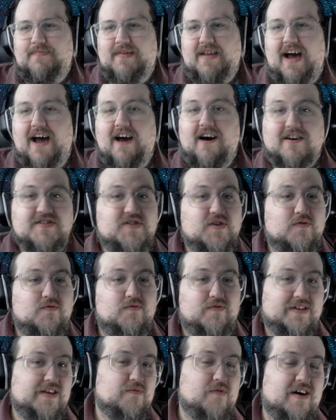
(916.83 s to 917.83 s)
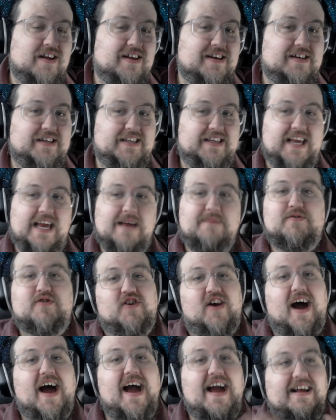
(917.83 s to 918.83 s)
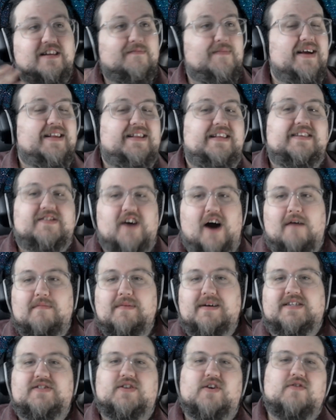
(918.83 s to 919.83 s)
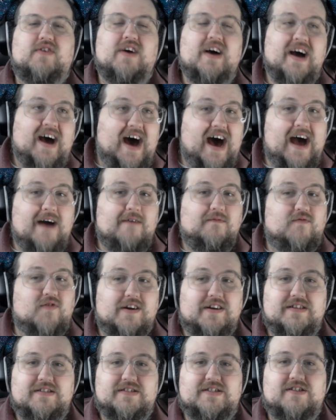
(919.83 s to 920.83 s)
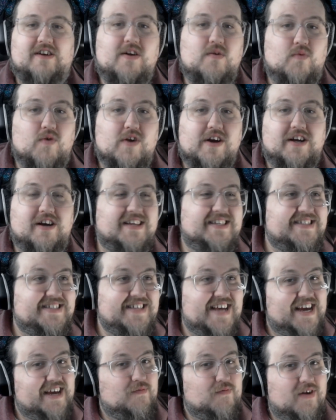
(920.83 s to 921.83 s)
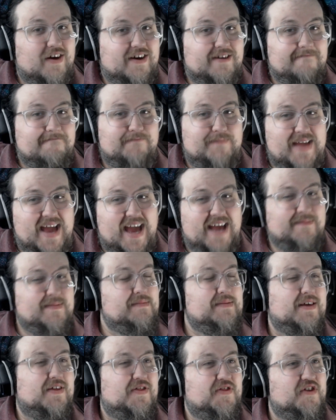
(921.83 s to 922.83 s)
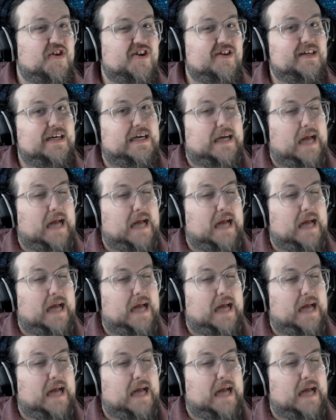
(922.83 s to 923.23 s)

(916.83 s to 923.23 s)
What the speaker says: I also really want to keep trying to make these comics, so I've started work on a second one, and maybe a third.